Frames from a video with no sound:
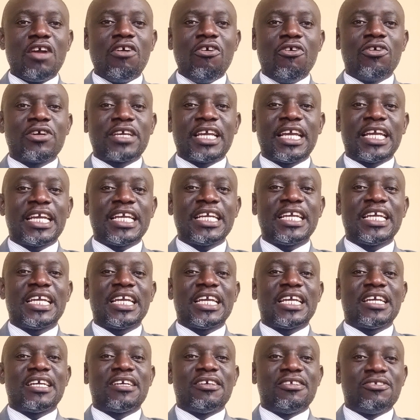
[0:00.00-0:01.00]
okay,
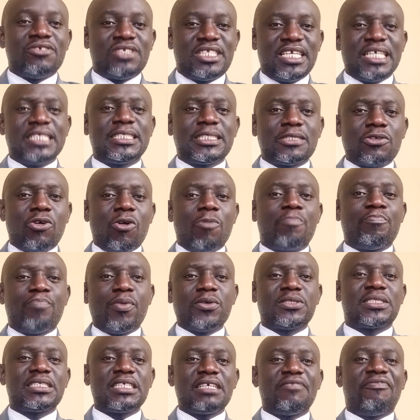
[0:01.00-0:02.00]
these
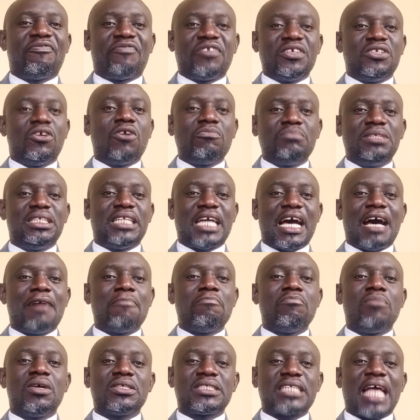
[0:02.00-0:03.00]
opposing
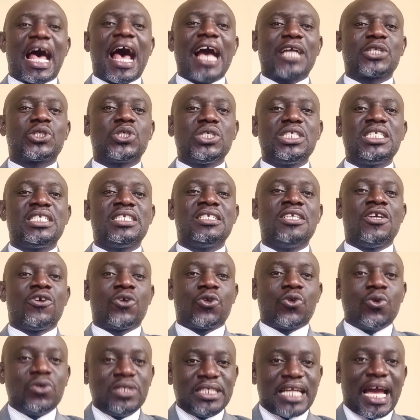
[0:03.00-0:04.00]
phenomena must actually
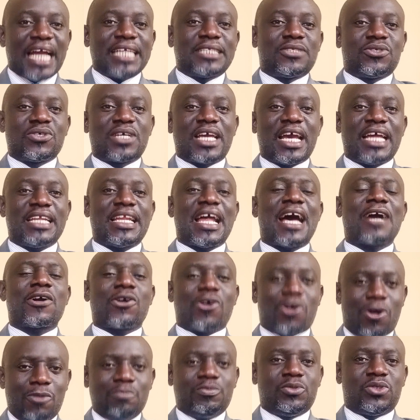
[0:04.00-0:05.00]
unite together,
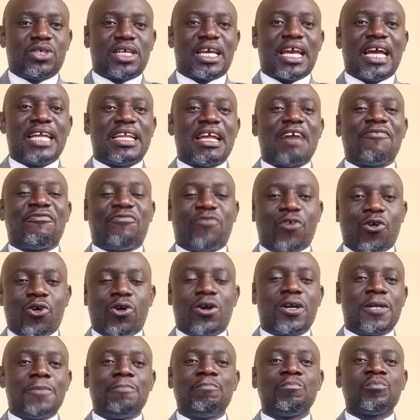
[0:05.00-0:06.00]
come together
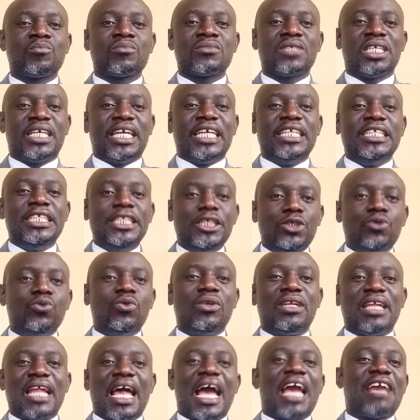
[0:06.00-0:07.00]
for a new
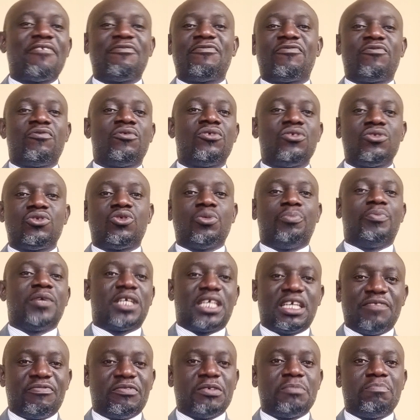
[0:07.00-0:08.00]
life to be
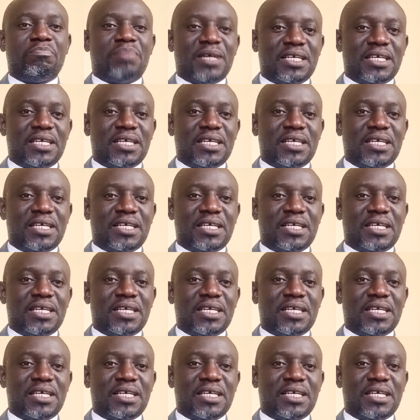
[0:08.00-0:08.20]
given